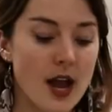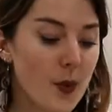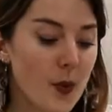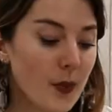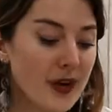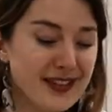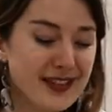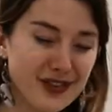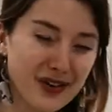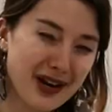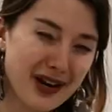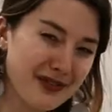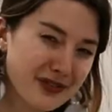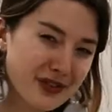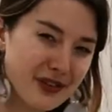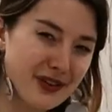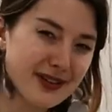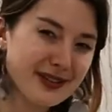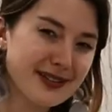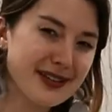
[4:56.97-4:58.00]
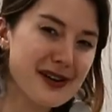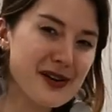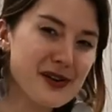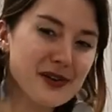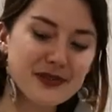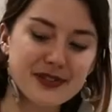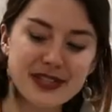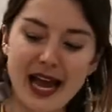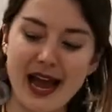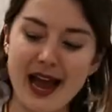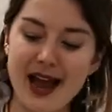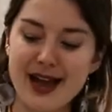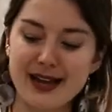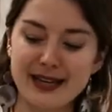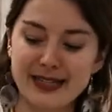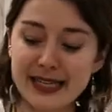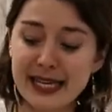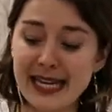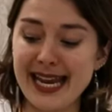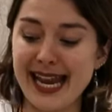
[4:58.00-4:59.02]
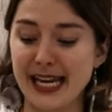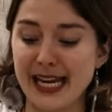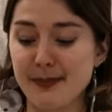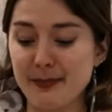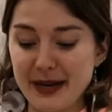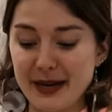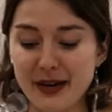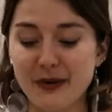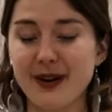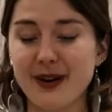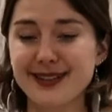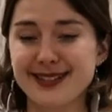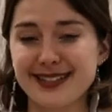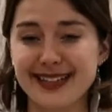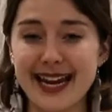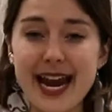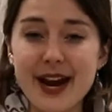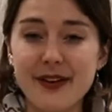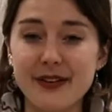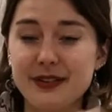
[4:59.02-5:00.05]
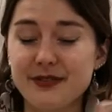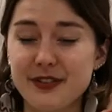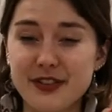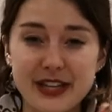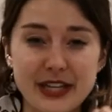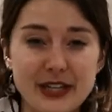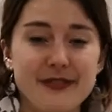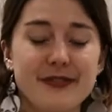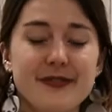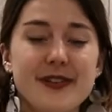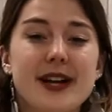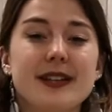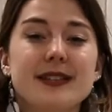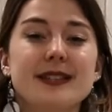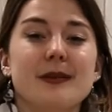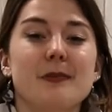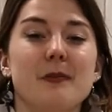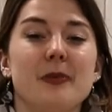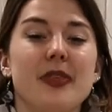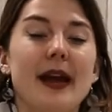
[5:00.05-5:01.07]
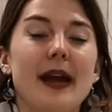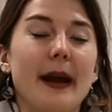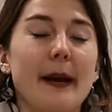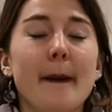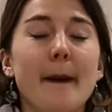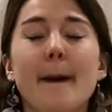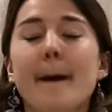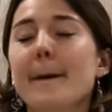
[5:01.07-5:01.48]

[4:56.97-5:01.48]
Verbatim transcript: We need to look after ourselves and it can be quite scary if you think you've found something,